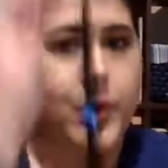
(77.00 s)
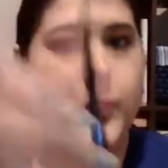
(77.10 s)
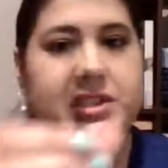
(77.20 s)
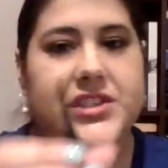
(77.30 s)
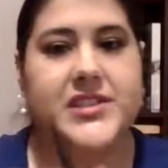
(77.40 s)

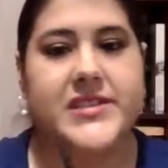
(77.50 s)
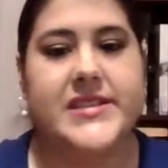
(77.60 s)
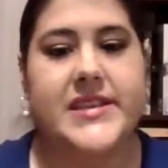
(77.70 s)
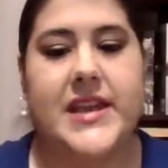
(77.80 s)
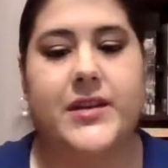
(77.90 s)
we shall
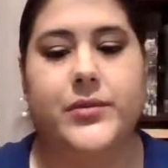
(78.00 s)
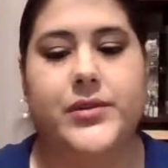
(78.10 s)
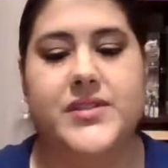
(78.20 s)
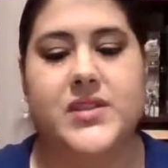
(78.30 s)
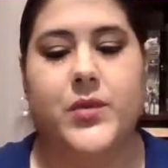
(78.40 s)
see. I don't
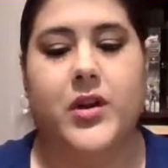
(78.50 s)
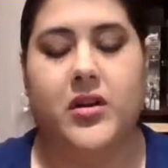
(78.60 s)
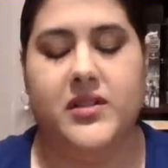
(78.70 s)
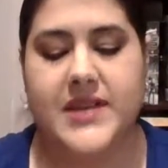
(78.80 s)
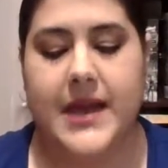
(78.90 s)
use this one
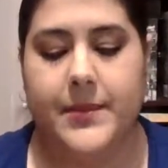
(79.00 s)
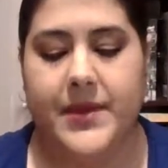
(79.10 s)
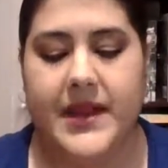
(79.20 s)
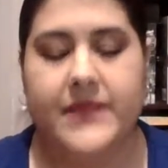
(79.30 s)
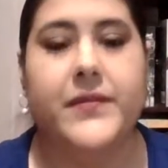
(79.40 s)
all the time,
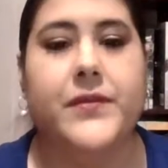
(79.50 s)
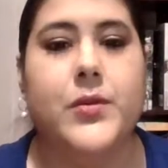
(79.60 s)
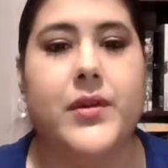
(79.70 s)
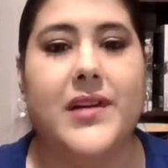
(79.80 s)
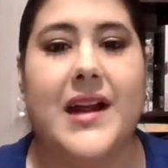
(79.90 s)
and I have a
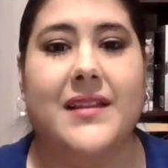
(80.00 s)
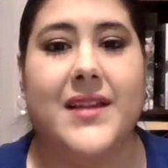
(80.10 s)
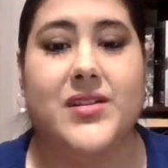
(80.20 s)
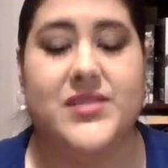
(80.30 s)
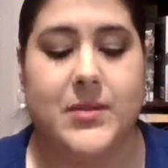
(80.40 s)
few other
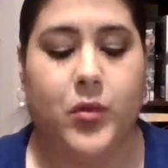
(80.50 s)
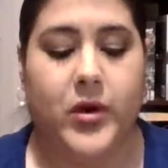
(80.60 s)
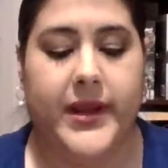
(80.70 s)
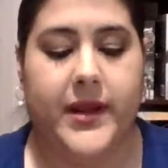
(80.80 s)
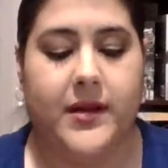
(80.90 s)
eyeliners I'm
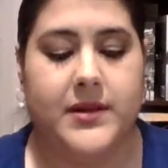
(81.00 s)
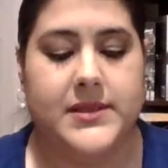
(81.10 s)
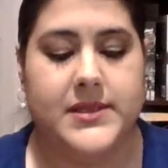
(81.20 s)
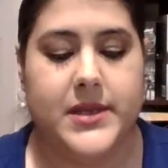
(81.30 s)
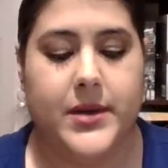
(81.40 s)
working
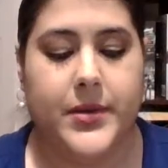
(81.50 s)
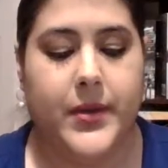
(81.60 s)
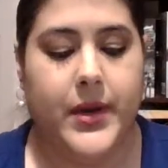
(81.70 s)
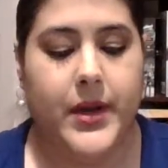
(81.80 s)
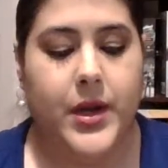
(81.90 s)
on, so